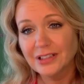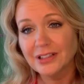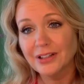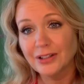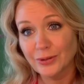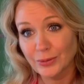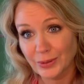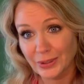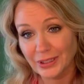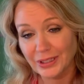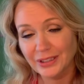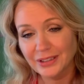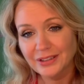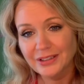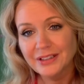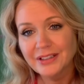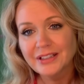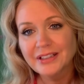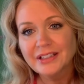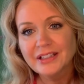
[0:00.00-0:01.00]
Okay,
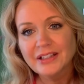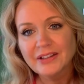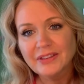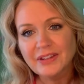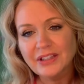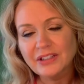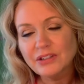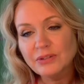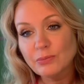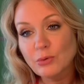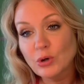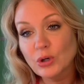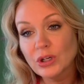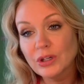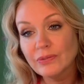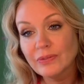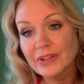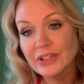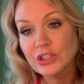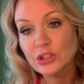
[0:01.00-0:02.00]
that's more of
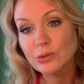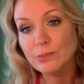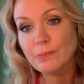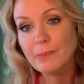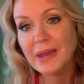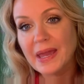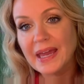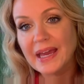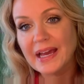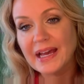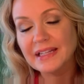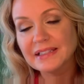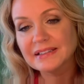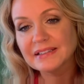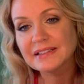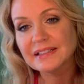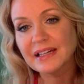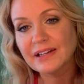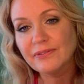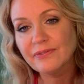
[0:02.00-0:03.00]
like your matte.
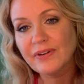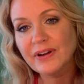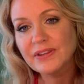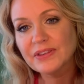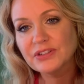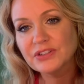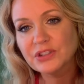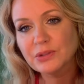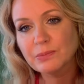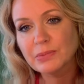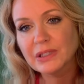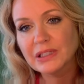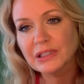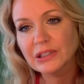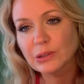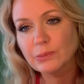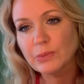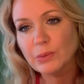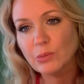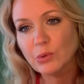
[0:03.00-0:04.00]
I find this to be a
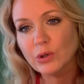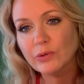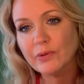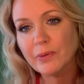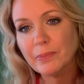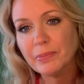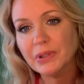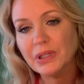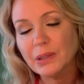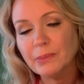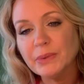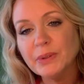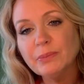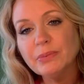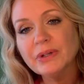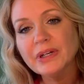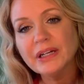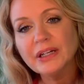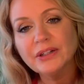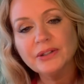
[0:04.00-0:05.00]
little bit more of a plummy
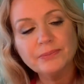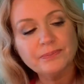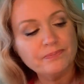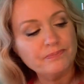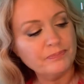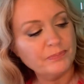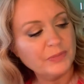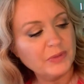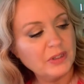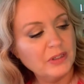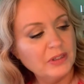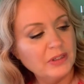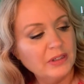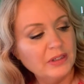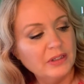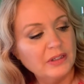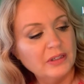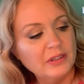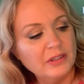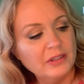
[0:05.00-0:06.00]
brown.
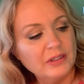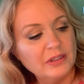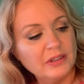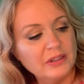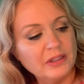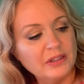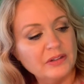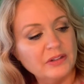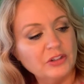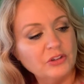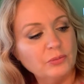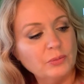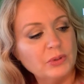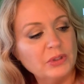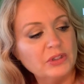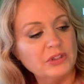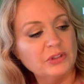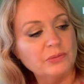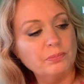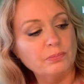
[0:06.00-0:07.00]
Then this one
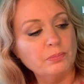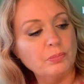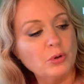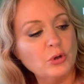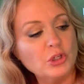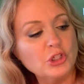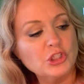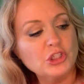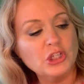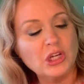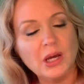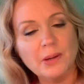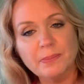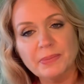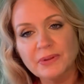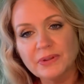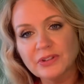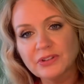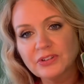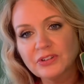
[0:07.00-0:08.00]
is Push Up,
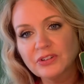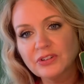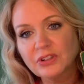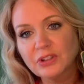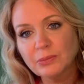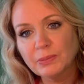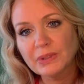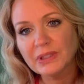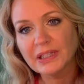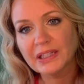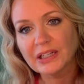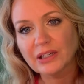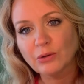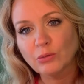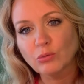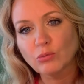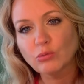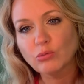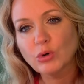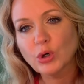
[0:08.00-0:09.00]
and this is going to be like a
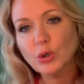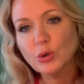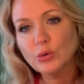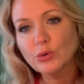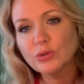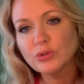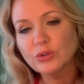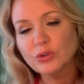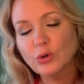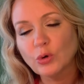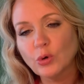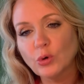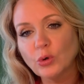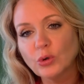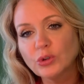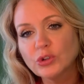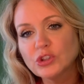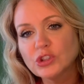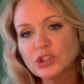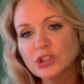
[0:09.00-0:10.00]
rose
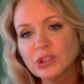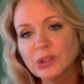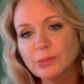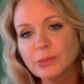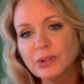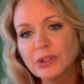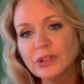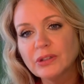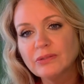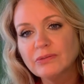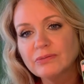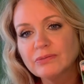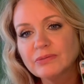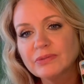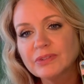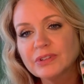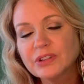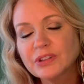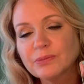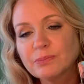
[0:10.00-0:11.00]
gold shimmer.
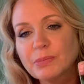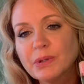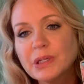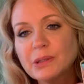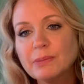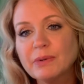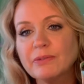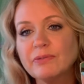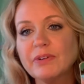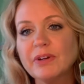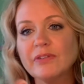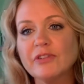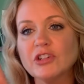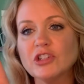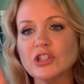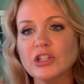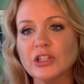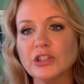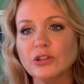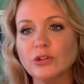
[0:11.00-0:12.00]
It's probably my favorite
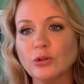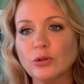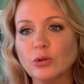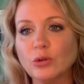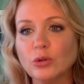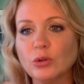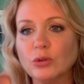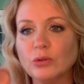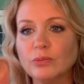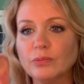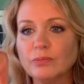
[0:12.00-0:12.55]
shade in the whole